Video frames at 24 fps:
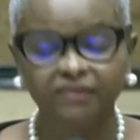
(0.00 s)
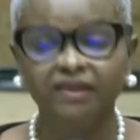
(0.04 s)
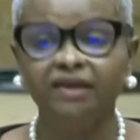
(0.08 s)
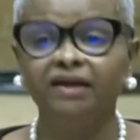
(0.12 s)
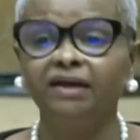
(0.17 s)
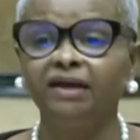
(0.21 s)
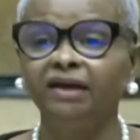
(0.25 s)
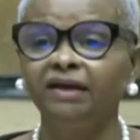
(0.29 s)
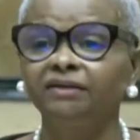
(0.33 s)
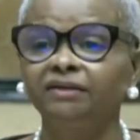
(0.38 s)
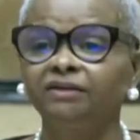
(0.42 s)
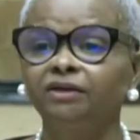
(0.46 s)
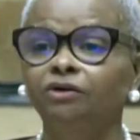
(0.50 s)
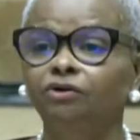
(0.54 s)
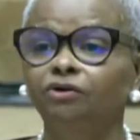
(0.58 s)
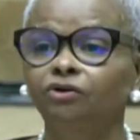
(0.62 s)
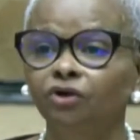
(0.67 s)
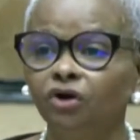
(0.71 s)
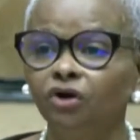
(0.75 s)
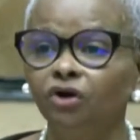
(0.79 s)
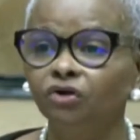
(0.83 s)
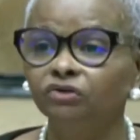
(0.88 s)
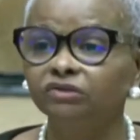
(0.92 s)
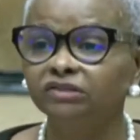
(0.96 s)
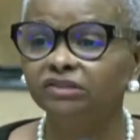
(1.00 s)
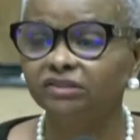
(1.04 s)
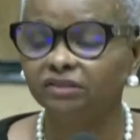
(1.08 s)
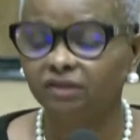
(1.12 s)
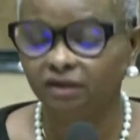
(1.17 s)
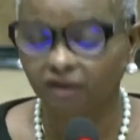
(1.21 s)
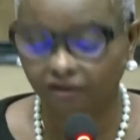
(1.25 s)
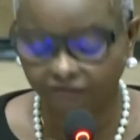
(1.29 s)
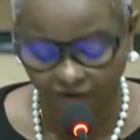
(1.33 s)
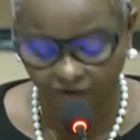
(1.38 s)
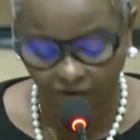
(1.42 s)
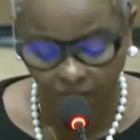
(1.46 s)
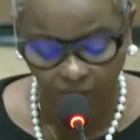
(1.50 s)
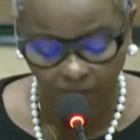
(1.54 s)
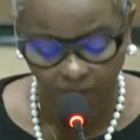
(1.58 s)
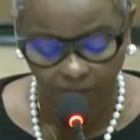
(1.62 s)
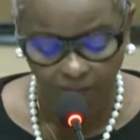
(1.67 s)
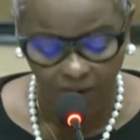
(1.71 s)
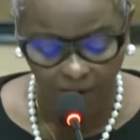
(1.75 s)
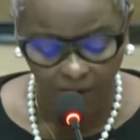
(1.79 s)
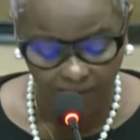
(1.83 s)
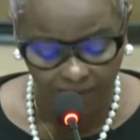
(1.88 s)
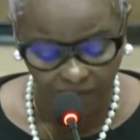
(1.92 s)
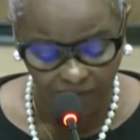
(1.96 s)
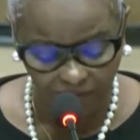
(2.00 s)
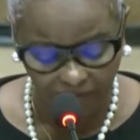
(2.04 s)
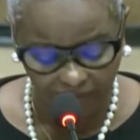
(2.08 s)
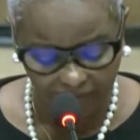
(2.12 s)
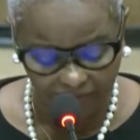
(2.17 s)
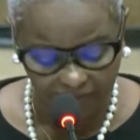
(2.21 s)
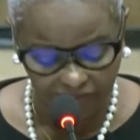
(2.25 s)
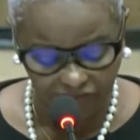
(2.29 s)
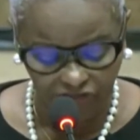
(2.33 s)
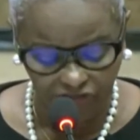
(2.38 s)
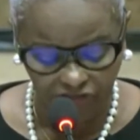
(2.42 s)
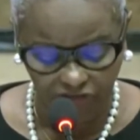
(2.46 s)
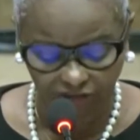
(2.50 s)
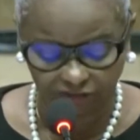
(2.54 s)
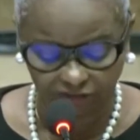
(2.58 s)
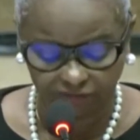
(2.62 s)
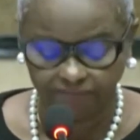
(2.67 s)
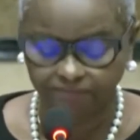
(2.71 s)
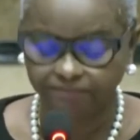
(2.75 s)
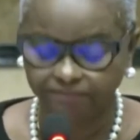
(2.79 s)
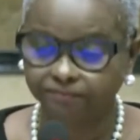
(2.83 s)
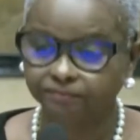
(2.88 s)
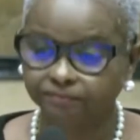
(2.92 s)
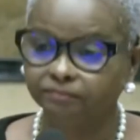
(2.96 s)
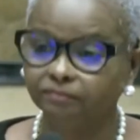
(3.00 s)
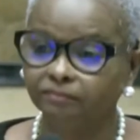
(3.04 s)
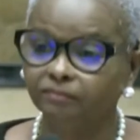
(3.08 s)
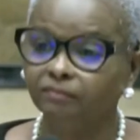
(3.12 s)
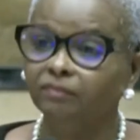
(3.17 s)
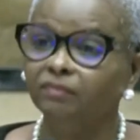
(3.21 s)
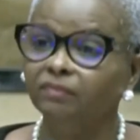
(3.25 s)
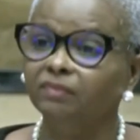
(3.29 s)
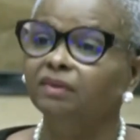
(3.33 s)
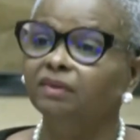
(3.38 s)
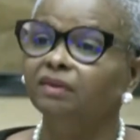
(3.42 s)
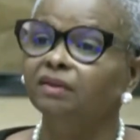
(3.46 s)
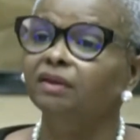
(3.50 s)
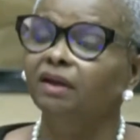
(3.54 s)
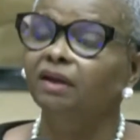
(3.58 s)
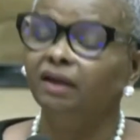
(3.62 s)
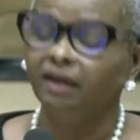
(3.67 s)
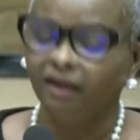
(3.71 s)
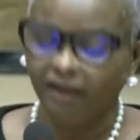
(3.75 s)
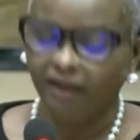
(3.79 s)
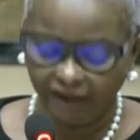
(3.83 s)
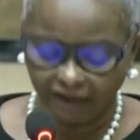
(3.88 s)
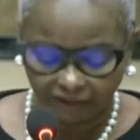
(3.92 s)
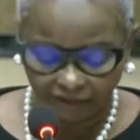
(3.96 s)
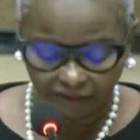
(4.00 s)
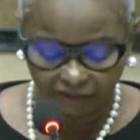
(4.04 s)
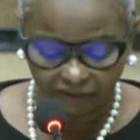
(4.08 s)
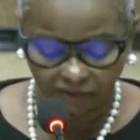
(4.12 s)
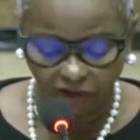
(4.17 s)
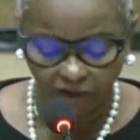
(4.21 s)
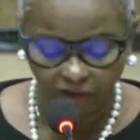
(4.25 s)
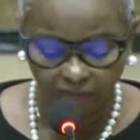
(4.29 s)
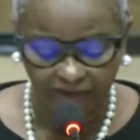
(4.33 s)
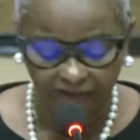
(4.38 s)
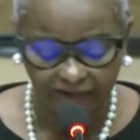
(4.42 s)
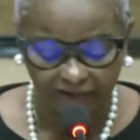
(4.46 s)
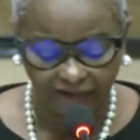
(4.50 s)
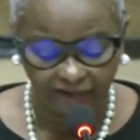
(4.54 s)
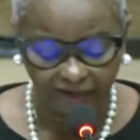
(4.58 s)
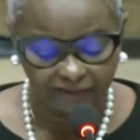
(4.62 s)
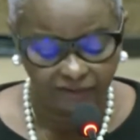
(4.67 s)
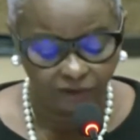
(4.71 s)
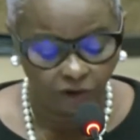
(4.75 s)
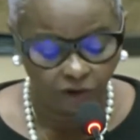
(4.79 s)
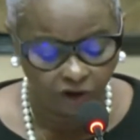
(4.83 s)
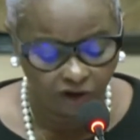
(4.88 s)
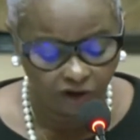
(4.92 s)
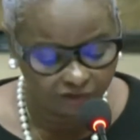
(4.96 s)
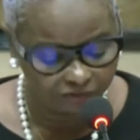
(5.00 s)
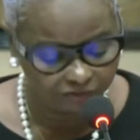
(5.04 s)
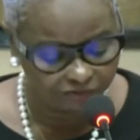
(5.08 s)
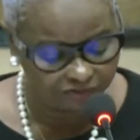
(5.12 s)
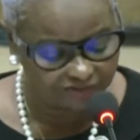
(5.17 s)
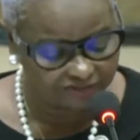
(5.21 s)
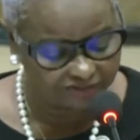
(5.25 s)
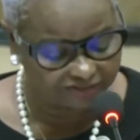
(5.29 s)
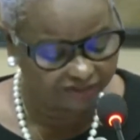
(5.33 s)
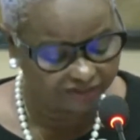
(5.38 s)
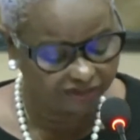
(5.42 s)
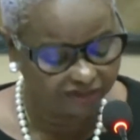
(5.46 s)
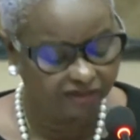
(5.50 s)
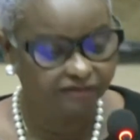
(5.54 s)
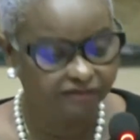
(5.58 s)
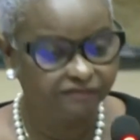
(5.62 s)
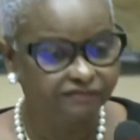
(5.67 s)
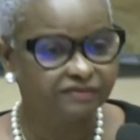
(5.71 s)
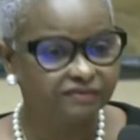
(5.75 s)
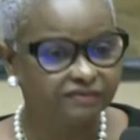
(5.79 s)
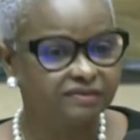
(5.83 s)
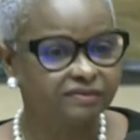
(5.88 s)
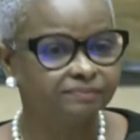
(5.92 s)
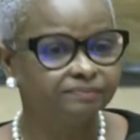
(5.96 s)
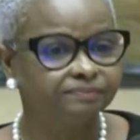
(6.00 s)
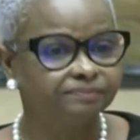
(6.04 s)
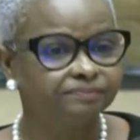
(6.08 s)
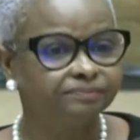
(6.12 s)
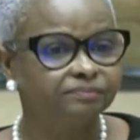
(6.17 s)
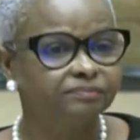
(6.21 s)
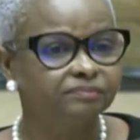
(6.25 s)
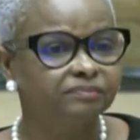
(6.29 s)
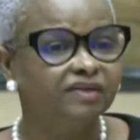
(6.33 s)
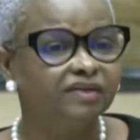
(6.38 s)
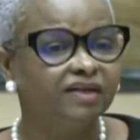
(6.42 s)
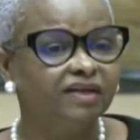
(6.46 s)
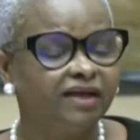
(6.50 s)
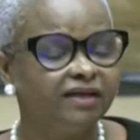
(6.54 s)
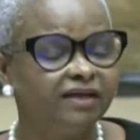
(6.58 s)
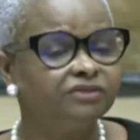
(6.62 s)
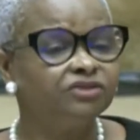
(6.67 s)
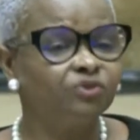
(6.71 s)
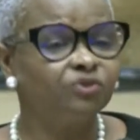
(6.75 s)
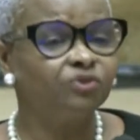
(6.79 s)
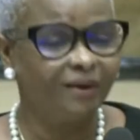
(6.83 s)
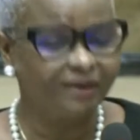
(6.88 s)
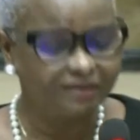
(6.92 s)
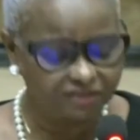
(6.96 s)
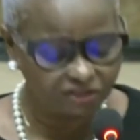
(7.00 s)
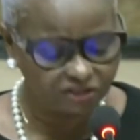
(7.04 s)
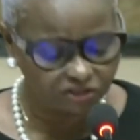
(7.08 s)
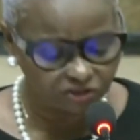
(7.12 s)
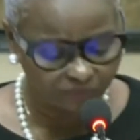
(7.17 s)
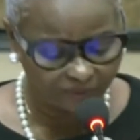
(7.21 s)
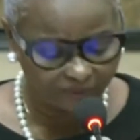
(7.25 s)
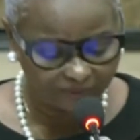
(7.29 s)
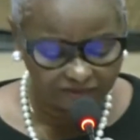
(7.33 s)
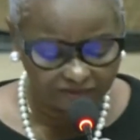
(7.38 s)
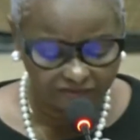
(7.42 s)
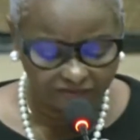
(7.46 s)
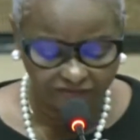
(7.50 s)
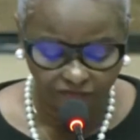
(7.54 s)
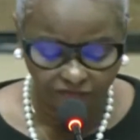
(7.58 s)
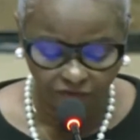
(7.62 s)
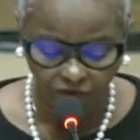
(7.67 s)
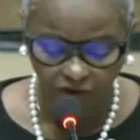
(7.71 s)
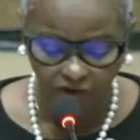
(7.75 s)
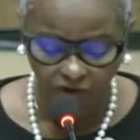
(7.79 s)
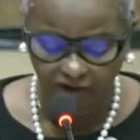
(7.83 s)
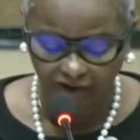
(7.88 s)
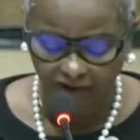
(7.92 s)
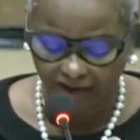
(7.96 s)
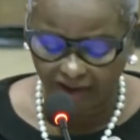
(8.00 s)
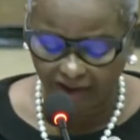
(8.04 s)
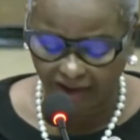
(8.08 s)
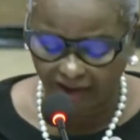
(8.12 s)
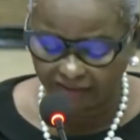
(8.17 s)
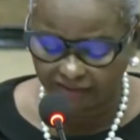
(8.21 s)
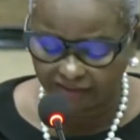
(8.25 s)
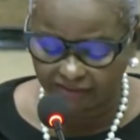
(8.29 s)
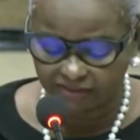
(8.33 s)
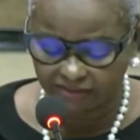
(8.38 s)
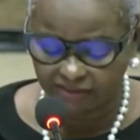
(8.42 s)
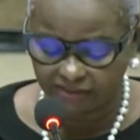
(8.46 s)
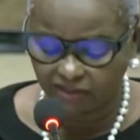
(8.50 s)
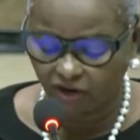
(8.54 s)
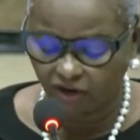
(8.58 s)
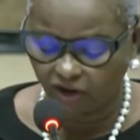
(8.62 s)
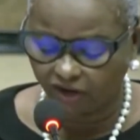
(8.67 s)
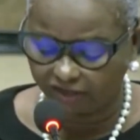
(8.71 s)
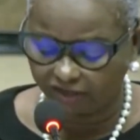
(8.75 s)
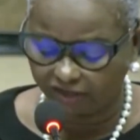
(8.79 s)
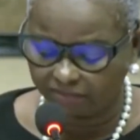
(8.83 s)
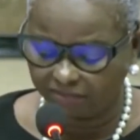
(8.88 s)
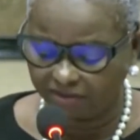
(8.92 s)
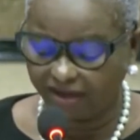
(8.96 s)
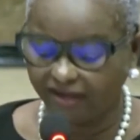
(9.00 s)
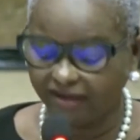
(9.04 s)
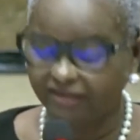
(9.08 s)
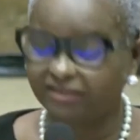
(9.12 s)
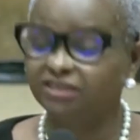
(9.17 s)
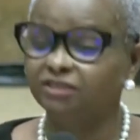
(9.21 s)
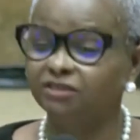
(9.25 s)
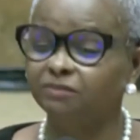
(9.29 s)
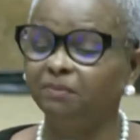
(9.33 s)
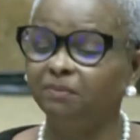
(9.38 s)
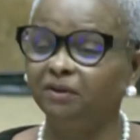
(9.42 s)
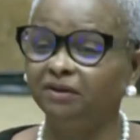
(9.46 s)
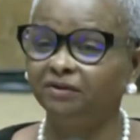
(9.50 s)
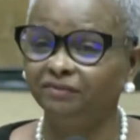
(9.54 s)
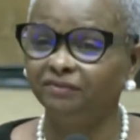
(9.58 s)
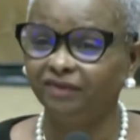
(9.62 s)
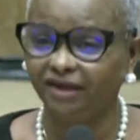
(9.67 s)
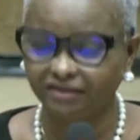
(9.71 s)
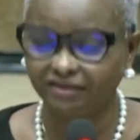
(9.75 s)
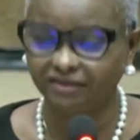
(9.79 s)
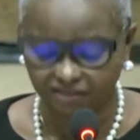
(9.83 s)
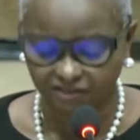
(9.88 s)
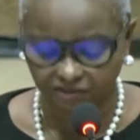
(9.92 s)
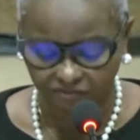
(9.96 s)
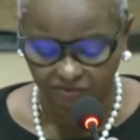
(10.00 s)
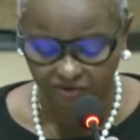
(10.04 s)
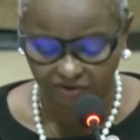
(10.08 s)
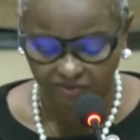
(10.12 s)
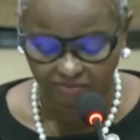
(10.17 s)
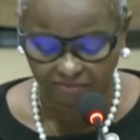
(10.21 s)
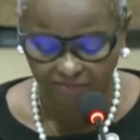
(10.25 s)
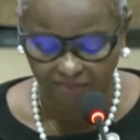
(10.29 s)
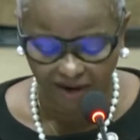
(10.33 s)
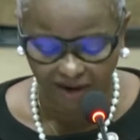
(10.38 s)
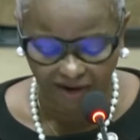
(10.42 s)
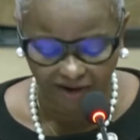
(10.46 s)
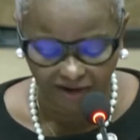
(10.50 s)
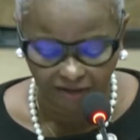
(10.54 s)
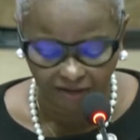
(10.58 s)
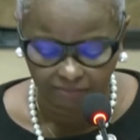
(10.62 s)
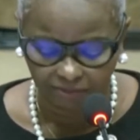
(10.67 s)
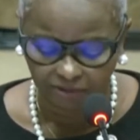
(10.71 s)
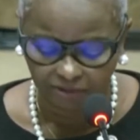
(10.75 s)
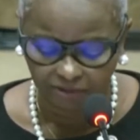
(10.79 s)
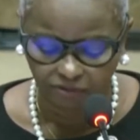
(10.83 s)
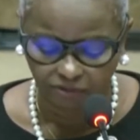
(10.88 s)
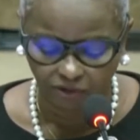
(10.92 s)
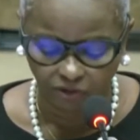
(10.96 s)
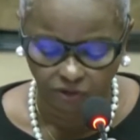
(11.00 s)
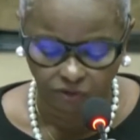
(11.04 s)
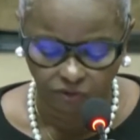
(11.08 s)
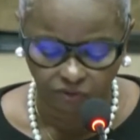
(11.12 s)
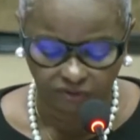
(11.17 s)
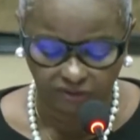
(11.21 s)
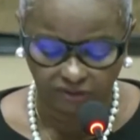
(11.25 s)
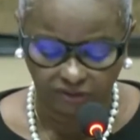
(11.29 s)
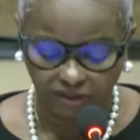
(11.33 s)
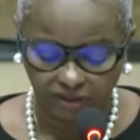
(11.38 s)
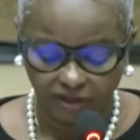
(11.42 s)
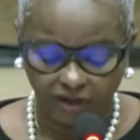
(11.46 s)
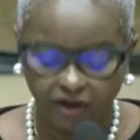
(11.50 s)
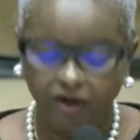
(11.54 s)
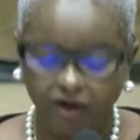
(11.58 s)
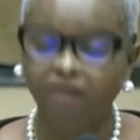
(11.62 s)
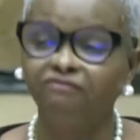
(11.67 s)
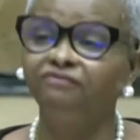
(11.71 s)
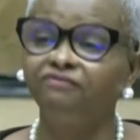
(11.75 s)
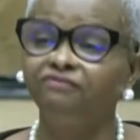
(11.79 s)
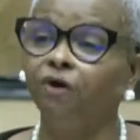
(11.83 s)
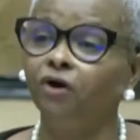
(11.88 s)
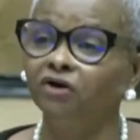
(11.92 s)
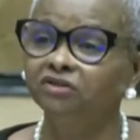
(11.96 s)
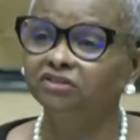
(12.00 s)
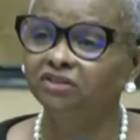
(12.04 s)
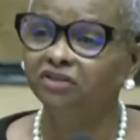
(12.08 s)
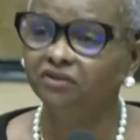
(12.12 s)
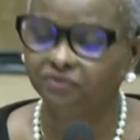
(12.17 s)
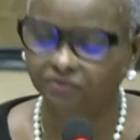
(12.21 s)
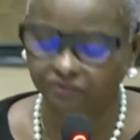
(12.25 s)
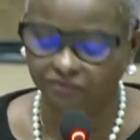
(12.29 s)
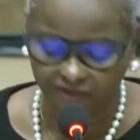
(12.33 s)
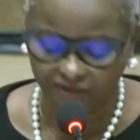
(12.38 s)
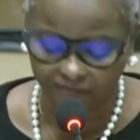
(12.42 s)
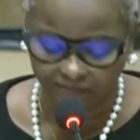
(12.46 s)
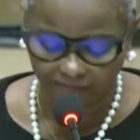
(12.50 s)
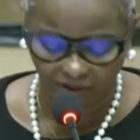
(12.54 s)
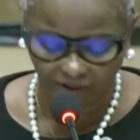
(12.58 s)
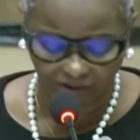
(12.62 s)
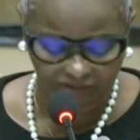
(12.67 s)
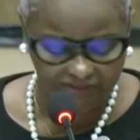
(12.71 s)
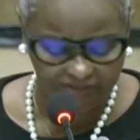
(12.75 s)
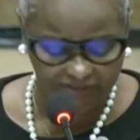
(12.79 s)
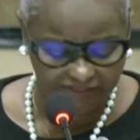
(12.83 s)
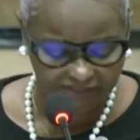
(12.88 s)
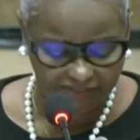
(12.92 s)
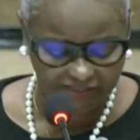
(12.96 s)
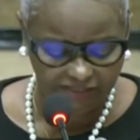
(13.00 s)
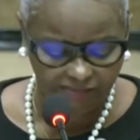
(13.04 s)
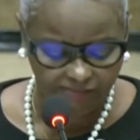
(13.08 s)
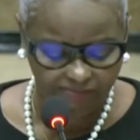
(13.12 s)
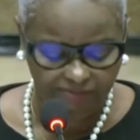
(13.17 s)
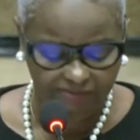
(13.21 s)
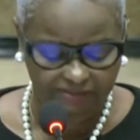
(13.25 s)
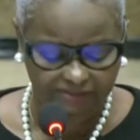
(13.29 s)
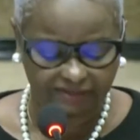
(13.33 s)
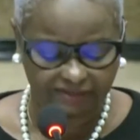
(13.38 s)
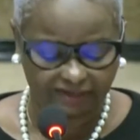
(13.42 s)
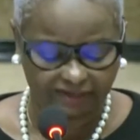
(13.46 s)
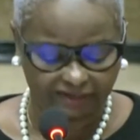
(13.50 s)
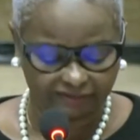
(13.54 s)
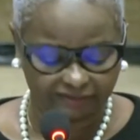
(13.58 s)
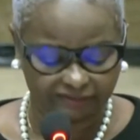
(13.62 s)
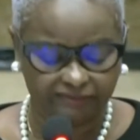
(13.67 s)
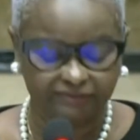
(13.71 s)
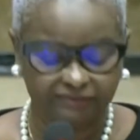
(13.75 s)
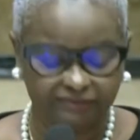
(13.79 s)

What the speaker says: in the growth of our population. Economic and oil reserves. In 2024, Guyana's economy experienced a remarkable growth of 43.6%,